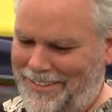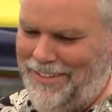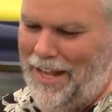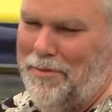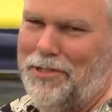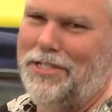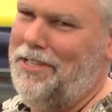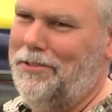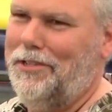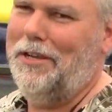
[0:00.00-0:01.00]
And I'm just
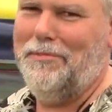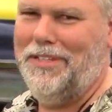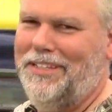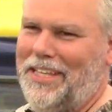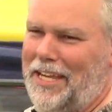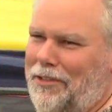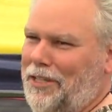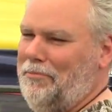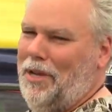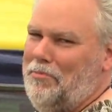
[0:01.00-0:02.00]
here to come and take a
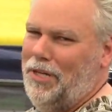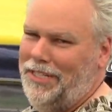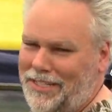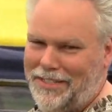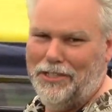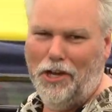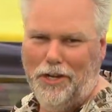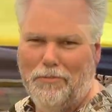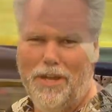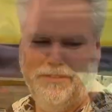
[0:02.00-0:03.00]
look at my buddies and
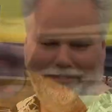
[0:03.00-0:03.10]
talk around.